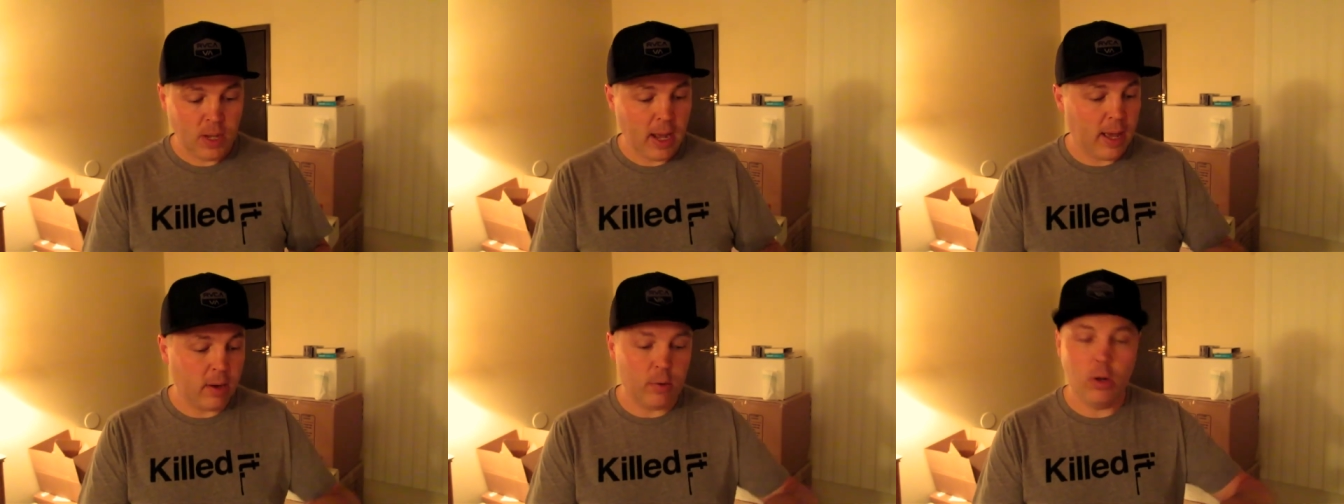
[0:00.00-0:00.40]

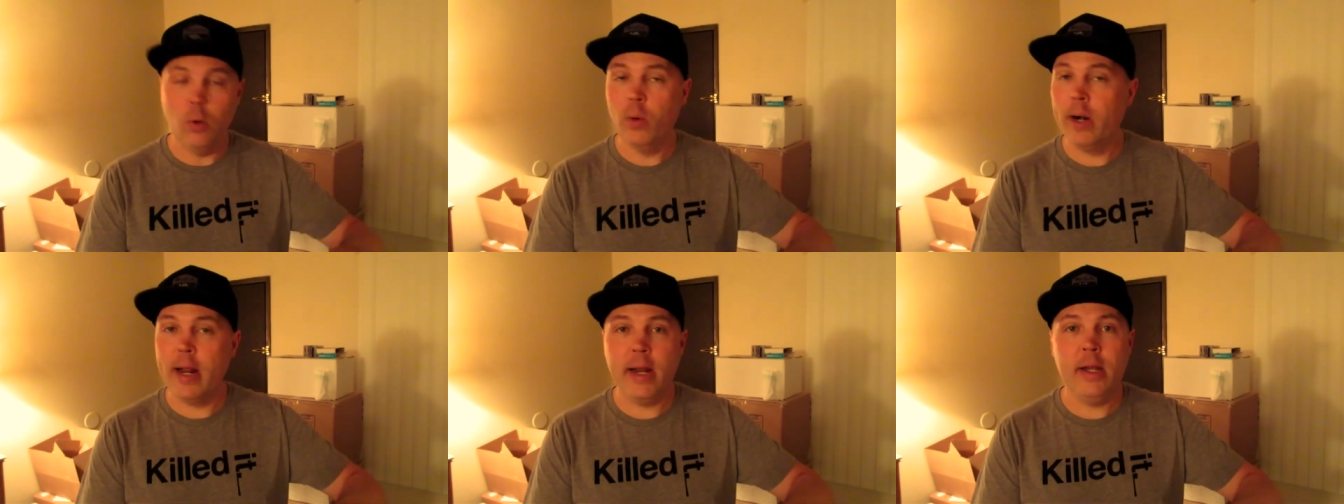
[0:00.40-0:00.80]
I don't know
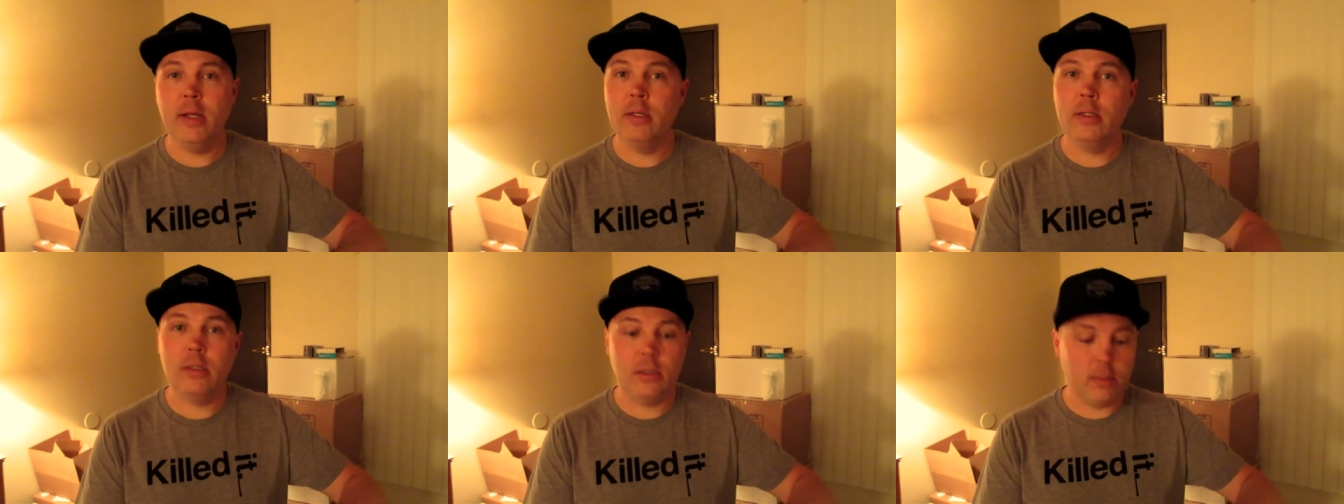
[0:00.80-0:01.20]
where that
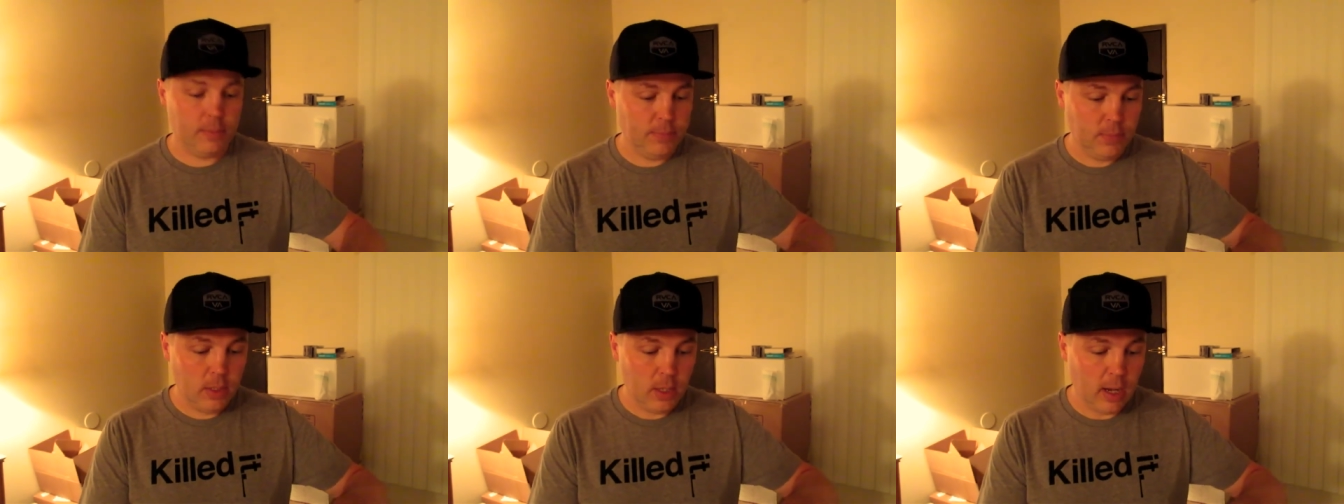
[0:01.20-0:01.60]
is.
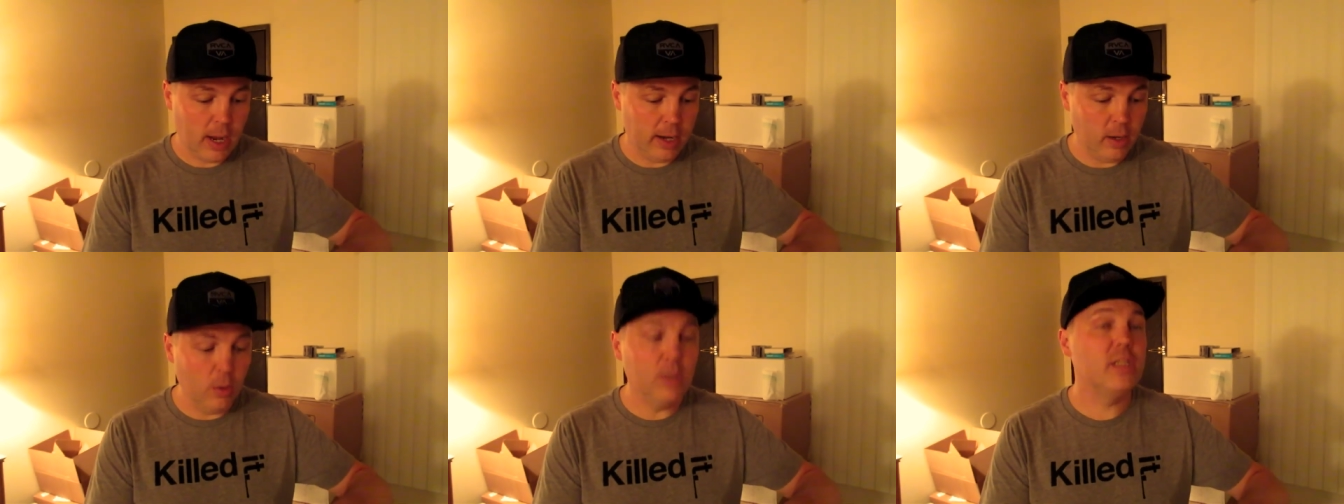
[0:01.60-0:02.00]

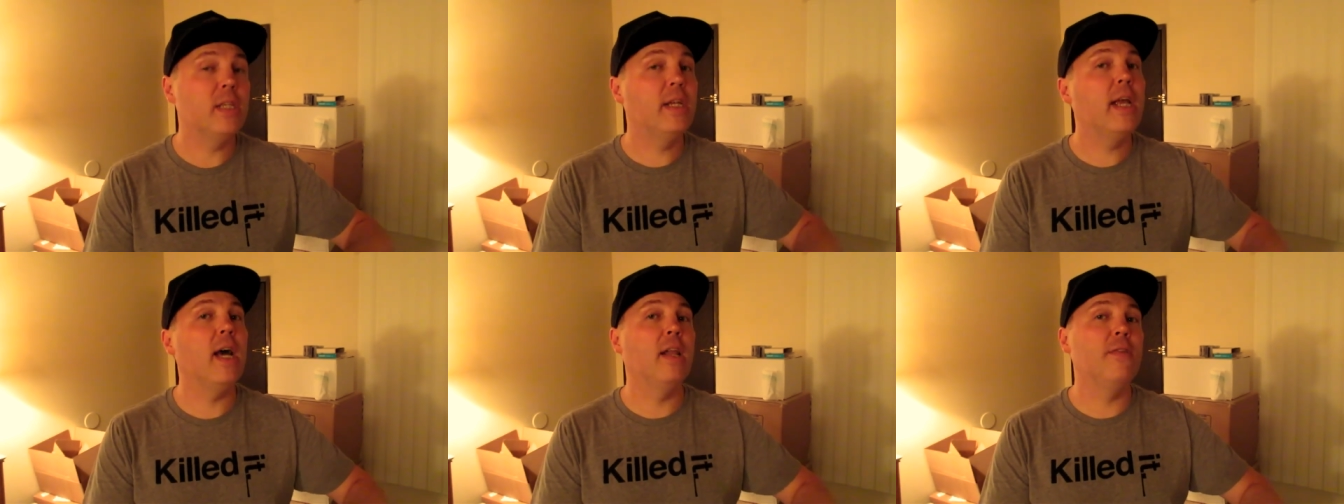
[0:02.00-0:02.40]
I know it's
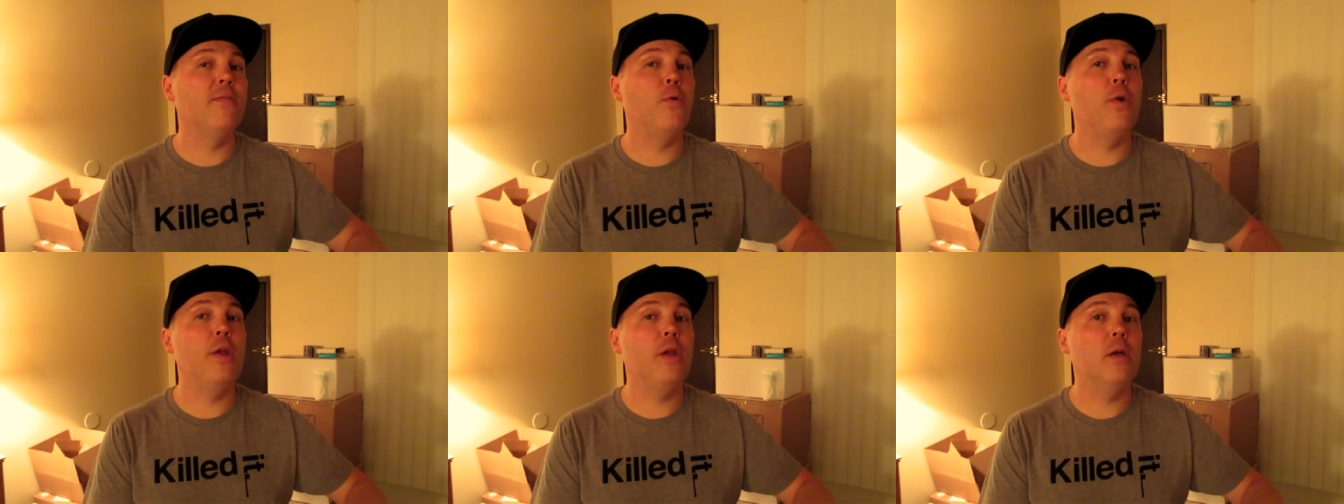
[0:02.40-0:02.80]
in
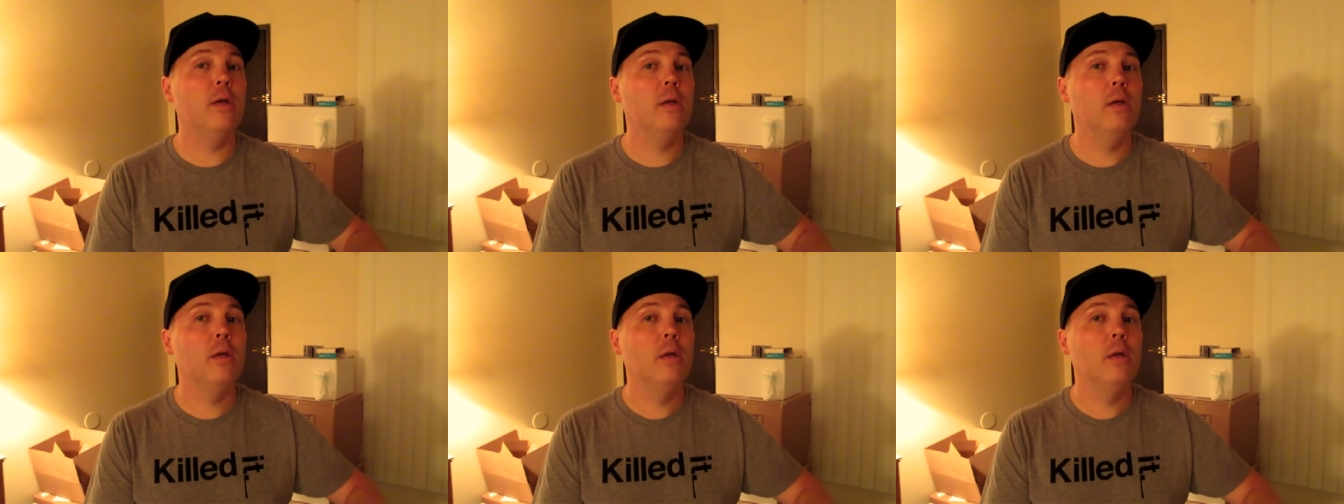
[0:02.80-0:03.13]
California.